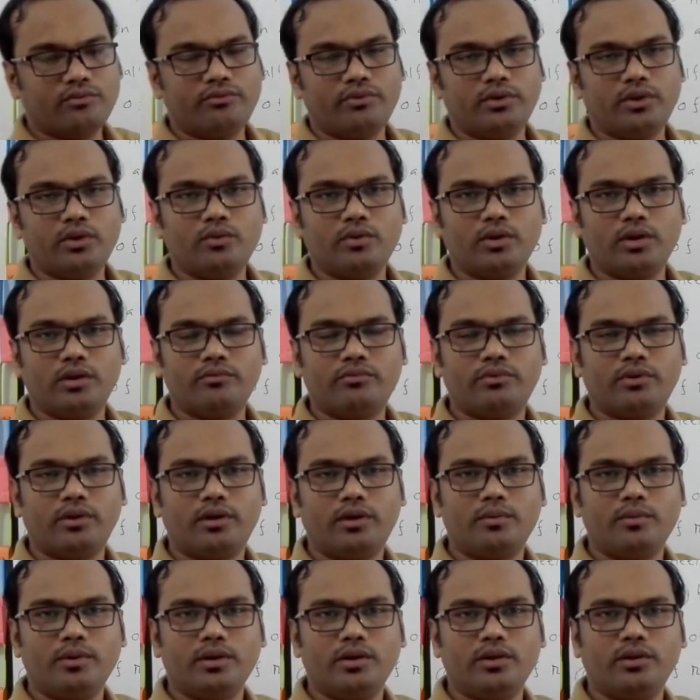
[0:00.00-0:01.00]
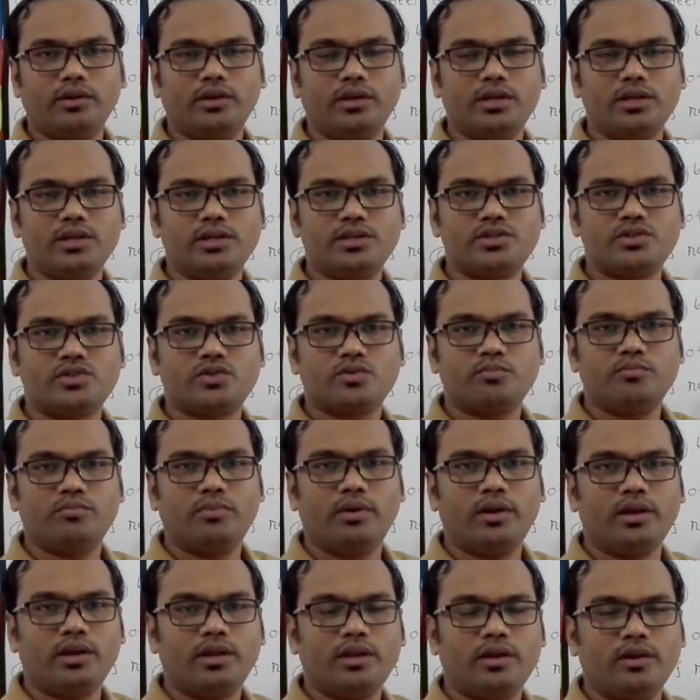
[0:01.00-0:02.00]
of few and far between is
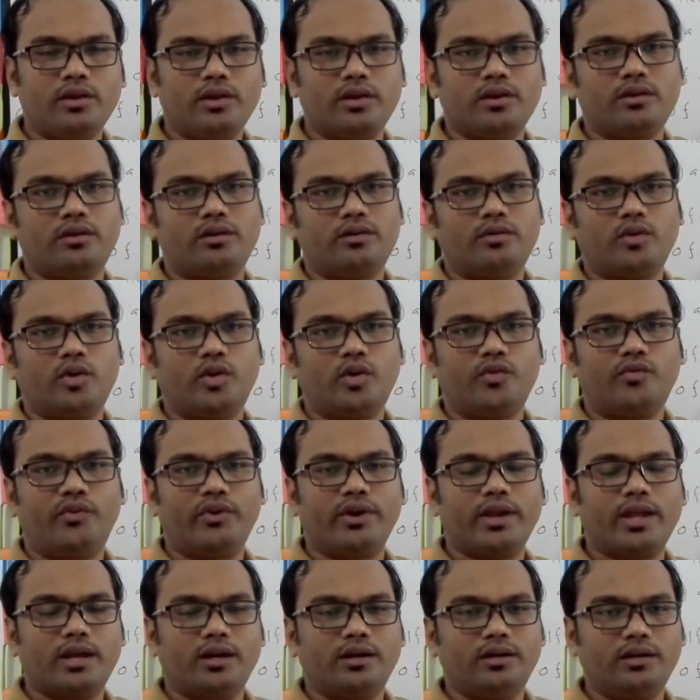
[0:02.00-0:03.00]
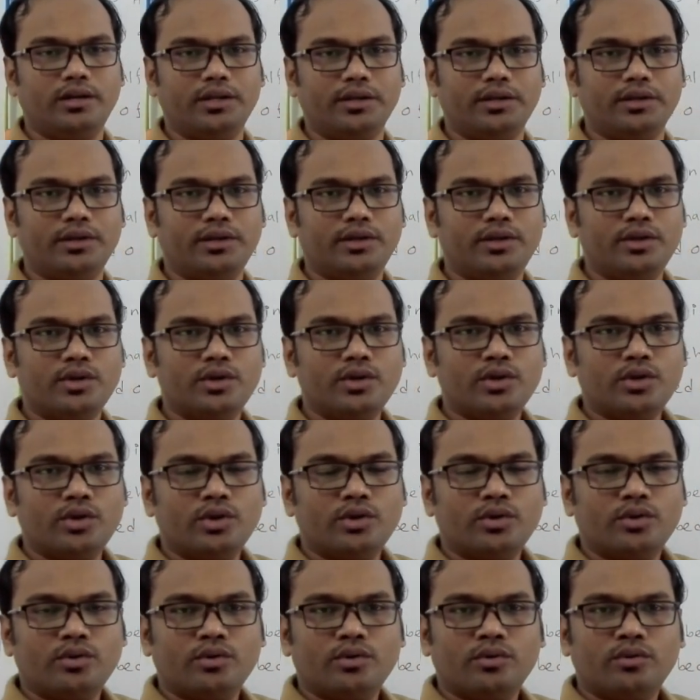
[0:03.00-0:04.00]
very rare or rarely.
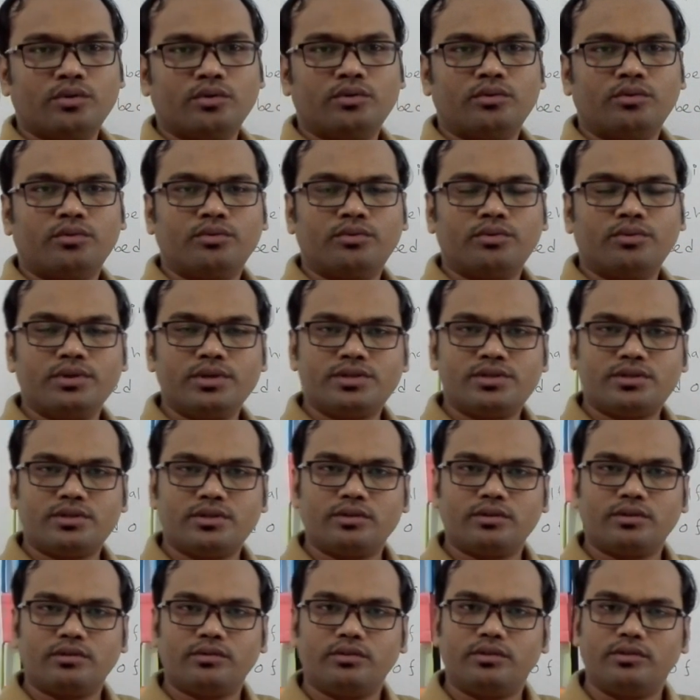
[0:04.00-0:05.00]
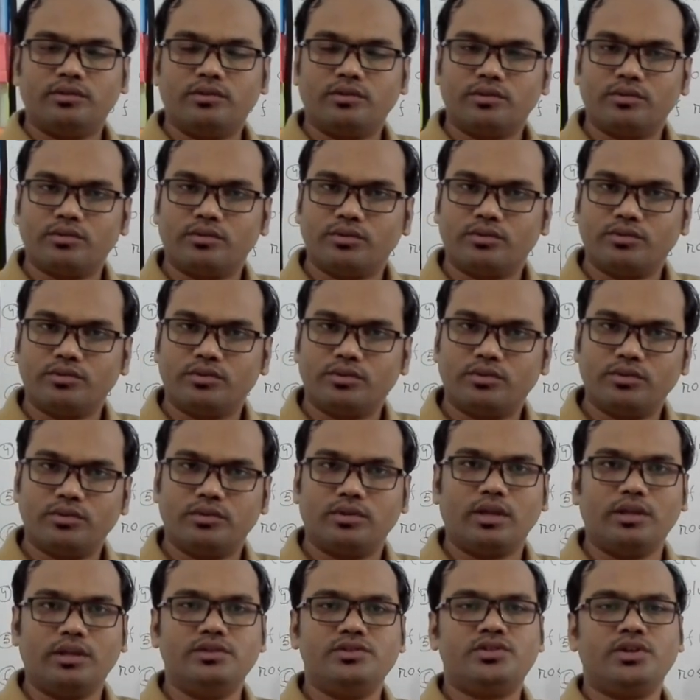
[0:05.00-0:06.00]
Which
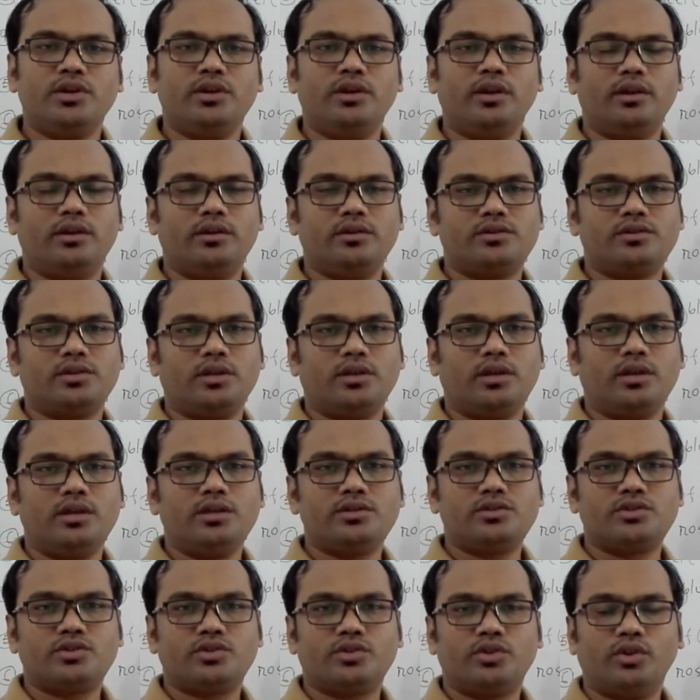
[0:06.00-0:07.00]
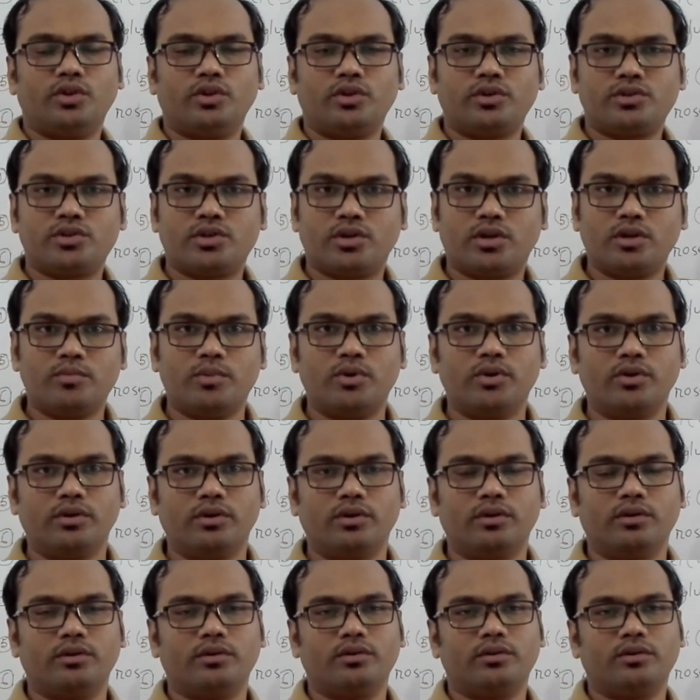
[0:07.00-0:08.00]
incident is not
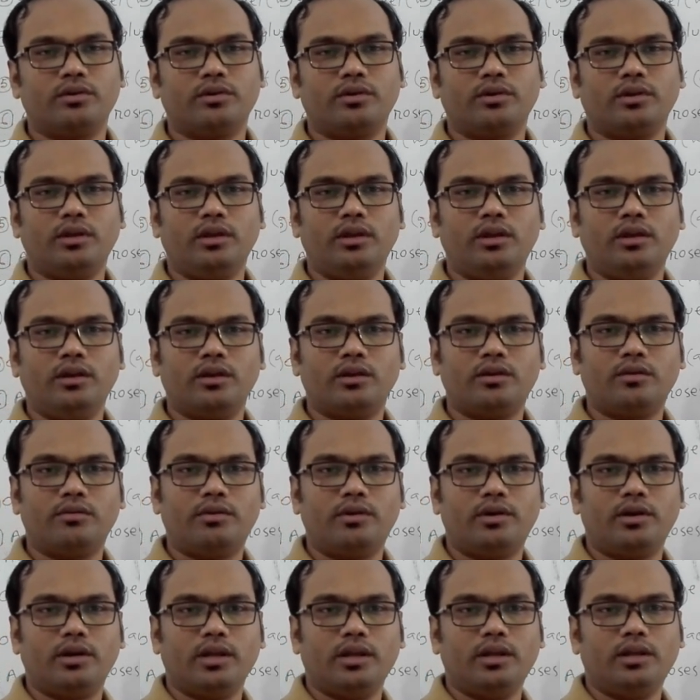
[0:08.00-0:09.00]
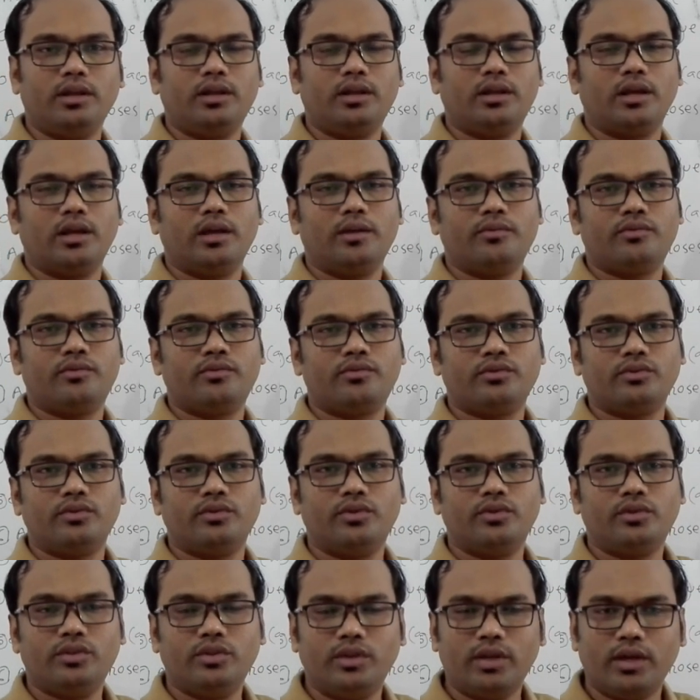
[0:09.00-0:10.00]
common in our daily life,
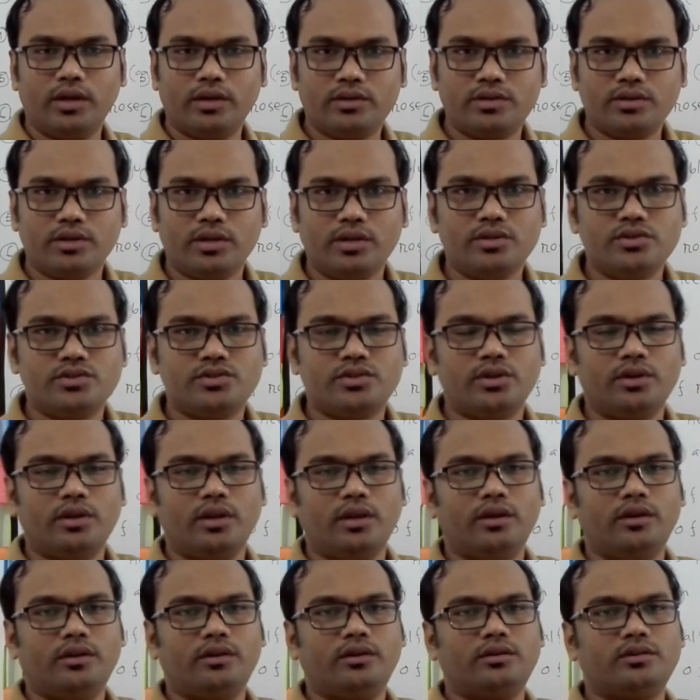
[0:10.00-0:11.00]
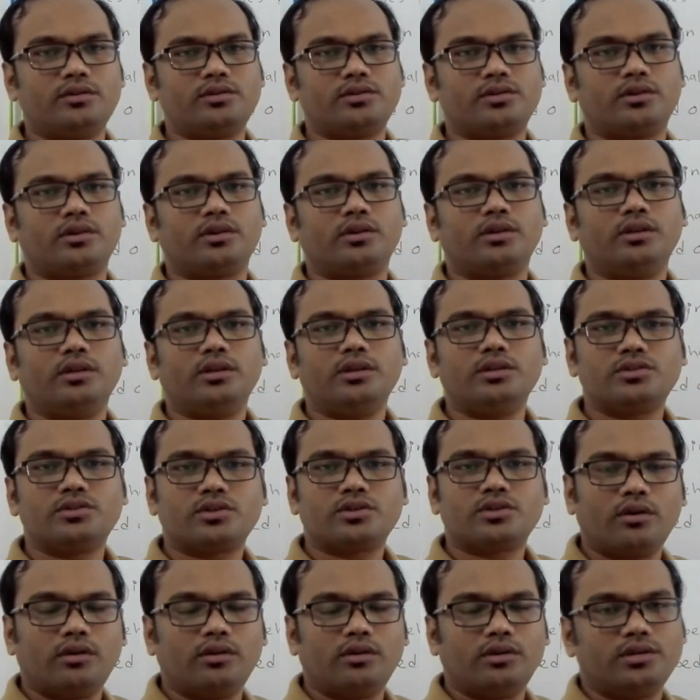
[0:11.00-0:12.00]
that incident is
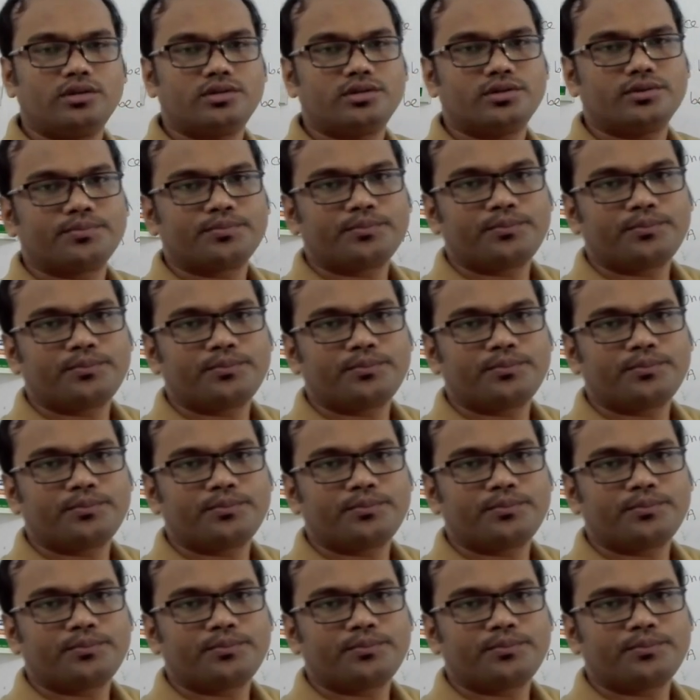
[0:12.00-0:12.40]
called